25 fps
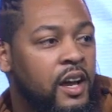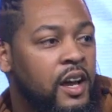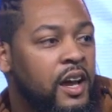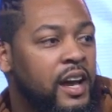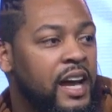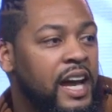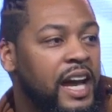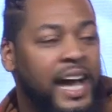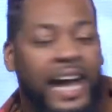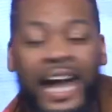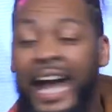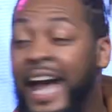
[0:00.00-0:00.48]

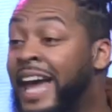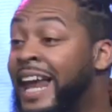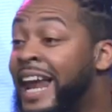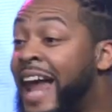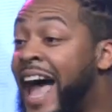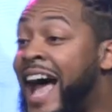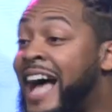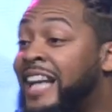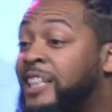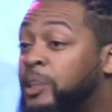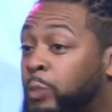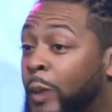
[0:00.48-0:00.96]
And, and
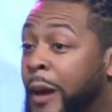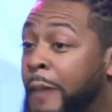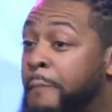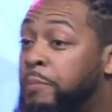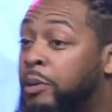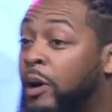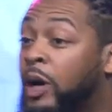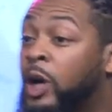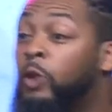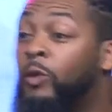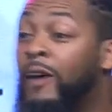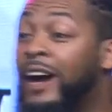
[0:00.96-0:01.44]
as we
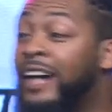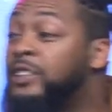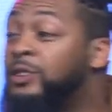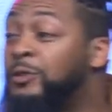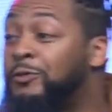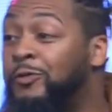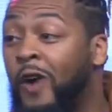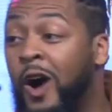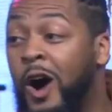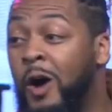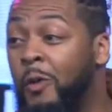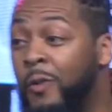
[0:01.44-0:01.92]
progress
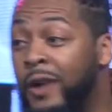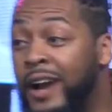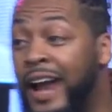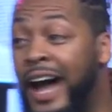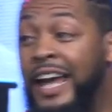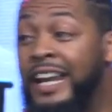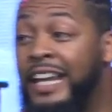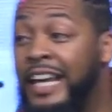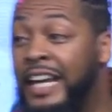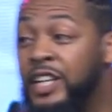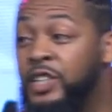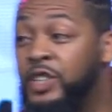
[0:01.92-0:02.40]
forward, I
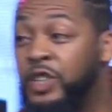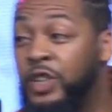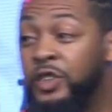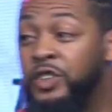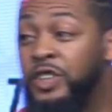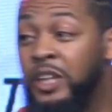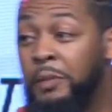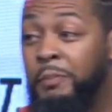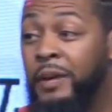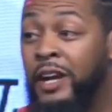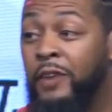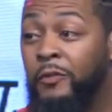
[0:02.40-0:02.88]
need you to
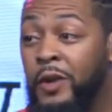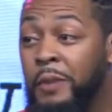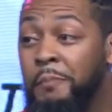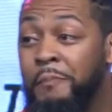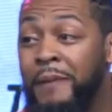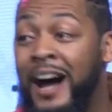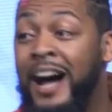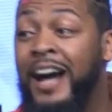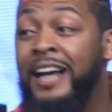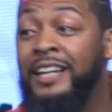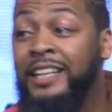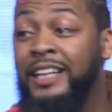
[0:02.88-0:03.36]
be
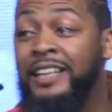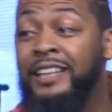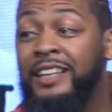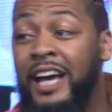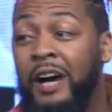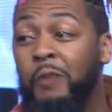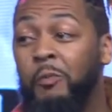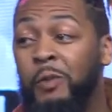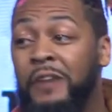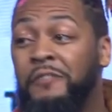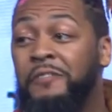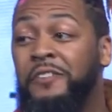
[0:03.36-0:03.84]
reminded that
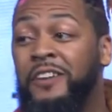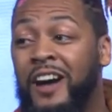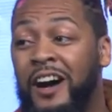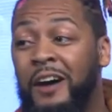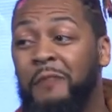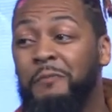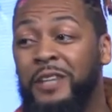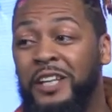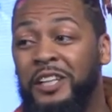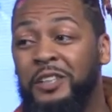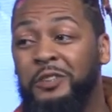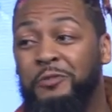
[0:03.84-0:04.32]
we've come
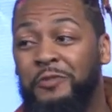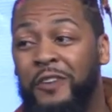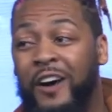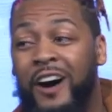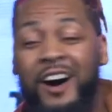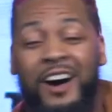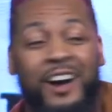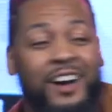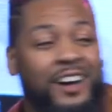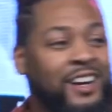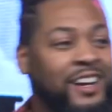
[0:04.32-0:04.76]
this far